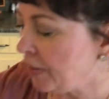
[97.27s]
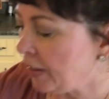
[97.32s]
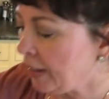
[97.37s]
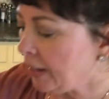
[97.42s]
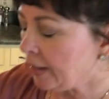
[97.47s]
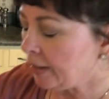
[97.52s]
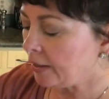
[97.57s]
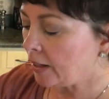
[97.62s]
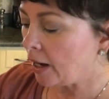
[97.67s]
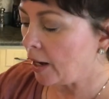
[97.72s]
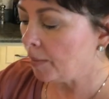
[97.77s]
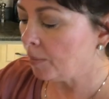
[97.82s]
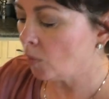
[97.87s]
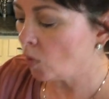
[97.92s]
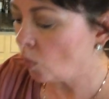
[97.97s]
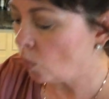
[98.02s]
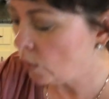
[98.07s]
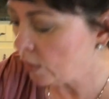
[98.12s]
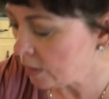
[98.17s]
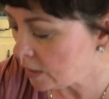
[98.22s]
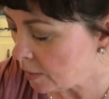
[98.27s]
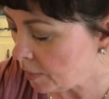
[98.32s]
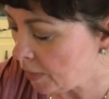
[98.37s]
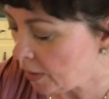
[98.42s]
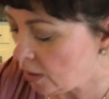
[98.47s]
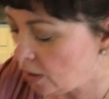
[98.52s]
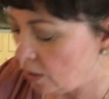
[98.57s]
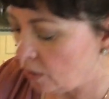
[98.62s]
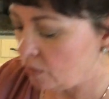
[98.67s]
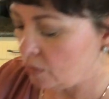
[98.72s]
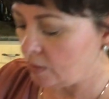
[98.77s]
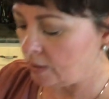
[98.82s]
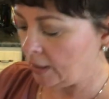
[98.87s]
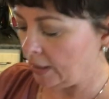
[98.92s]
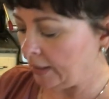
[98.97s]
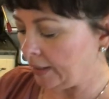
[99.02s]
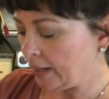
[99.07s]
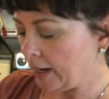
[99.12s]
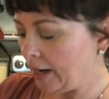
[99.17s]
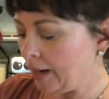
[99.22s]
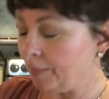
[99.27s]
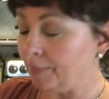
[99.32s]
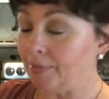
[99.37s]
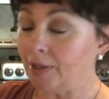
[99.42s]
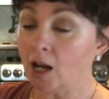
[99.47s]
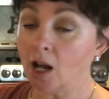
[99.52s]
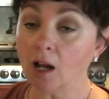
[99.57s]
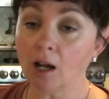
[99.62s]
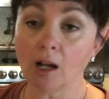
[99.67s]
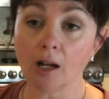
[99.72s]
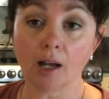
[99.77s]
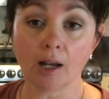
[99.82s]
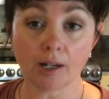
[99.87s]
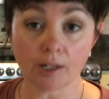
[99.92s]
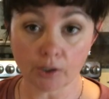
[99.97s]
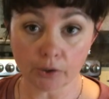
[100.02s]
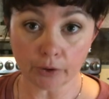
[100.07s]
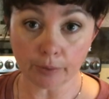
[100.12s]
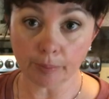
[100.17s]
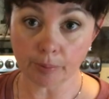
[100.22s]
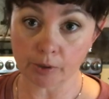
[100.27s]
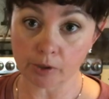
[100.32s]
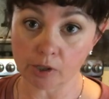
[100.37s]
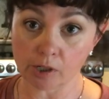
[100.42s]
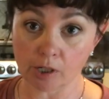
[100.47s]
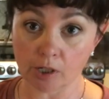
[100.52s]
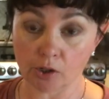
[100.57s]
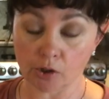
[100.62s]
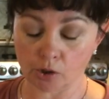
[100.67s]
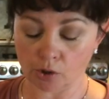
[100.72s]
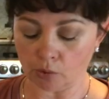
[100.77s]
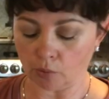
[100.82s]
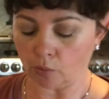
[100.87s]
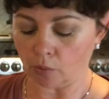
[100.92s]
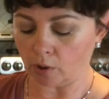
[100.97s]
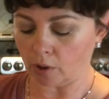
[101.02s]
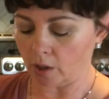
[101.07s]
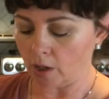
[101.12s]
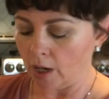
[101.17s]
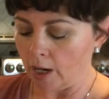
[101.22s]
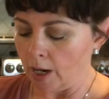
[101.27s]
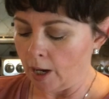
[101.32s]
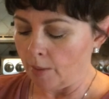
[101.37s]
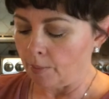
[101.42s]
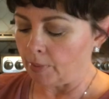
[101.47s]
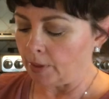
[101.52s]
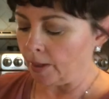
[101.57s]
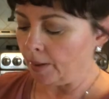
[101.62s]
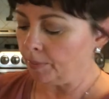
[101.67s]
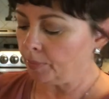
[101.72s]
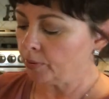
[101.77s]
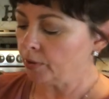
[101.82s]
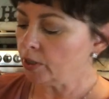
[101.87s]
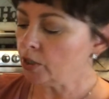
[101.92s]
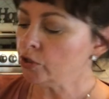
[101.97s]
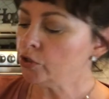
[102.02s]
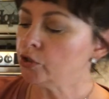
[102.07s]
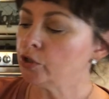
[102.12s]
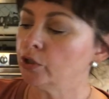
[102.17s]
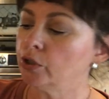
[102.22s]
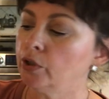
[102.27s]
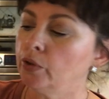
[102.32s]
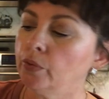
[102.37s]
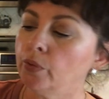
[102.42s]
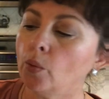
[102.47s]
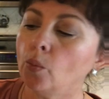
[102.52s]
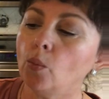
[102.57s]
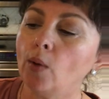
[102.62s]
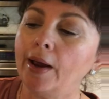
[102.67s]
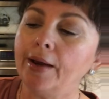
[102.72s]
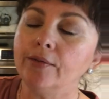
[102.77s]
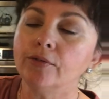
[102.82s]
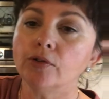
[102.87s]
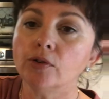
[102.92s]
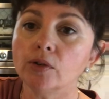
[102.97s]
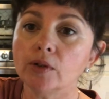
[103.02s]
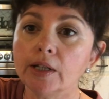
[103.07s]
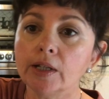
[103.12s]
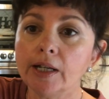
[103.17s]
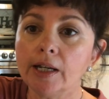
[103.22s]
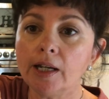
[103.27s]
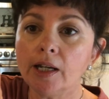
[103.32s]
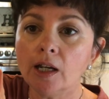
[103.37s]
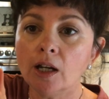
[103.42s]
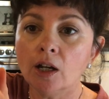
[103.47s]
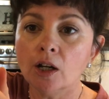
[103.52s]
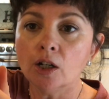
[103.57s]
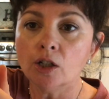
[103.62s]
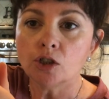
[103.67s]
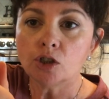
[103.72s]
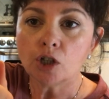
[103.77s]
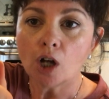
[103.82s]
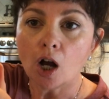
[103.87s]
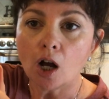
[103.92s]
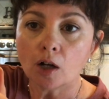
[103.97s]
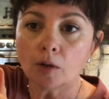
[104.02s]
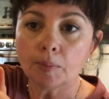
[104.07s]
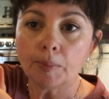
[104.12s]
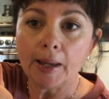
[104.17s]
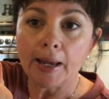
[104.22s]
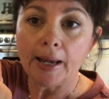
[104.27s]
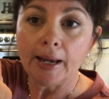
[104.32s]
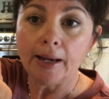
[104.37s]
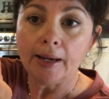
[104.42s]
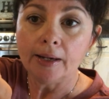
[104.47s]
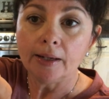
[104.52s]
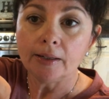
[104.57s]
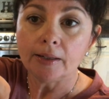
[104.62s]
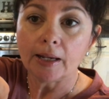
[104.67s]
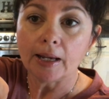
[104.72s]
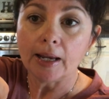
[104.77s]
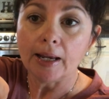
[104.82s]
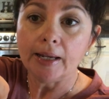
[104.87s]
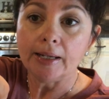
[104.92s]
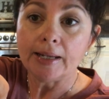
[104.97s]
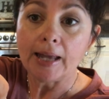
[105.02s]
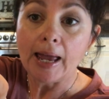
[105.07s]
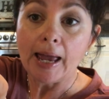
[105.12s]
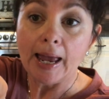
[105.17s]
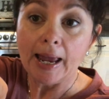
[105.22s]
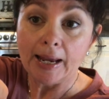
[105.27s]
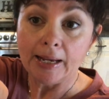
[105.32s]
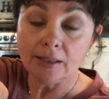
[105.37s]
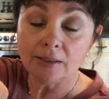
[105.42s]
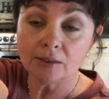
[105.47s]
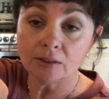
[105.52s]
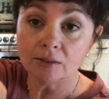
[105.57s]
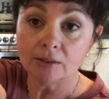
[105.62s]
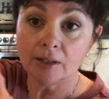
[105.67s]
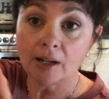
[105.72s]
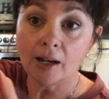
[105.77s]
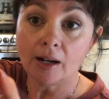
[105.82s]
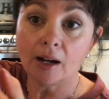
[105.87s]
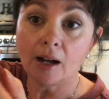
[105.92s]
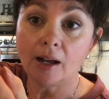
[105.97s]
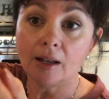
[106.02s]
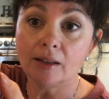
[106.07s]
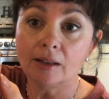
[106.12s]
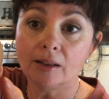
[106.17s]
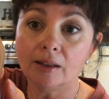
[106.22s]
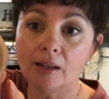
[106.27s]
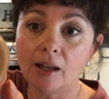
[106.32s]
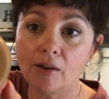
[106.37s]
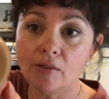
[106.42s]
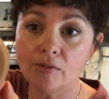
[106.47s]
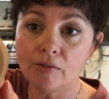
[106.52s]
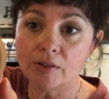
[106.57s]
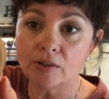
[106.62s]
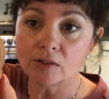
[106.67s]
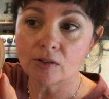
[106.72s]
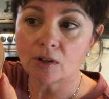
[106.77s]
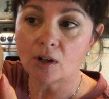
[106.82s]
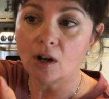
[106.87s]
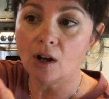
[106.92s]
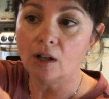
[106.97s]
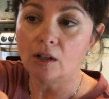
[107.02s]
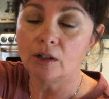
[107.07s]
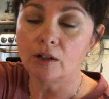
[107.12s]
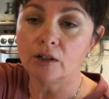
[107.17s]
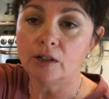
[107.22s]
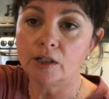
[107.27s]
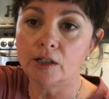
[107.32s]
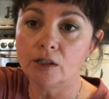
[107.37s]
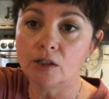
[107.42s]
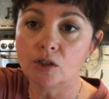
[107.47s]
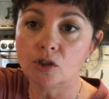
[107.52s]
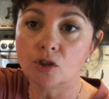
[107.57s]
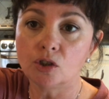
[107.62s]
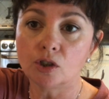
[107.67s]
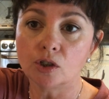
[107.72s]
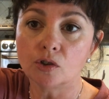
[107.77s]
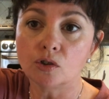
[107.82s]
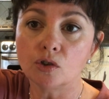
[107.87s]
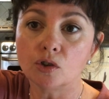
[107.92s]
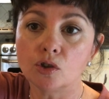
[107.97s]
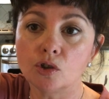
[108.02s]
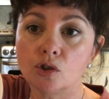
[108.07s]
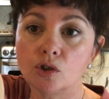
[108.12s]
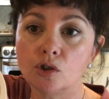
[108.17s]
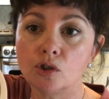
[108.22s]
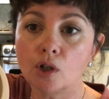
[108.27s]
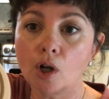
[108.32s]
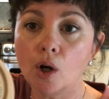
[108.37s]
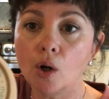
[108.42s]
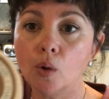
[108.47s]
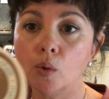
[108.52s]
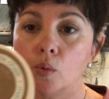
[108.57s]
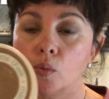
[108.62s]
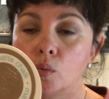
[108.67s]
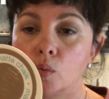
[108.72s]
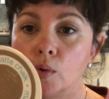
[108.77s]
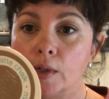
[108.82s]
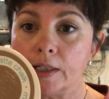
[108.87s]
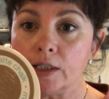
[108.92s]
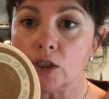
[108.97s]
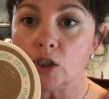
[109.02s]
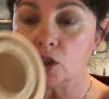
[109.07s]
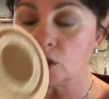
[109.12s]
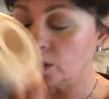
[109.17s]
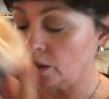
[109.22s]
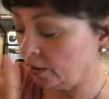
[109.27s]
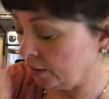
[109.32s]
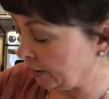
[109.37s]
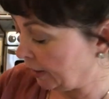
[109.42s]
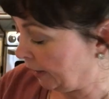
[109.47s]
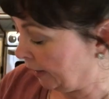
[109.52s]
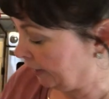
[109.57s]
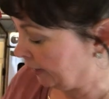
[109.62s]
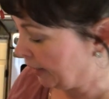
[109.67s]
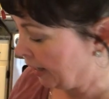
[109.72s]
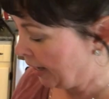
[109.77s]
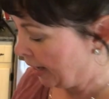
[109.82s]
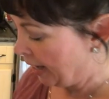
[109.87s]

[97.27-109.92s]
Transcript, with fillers: Then I'm going to be using, I'm not one hundred percent sure, but I'm pretty sure the Waverly chalk paint in hazelnut. I love this color. It is just so rich looking.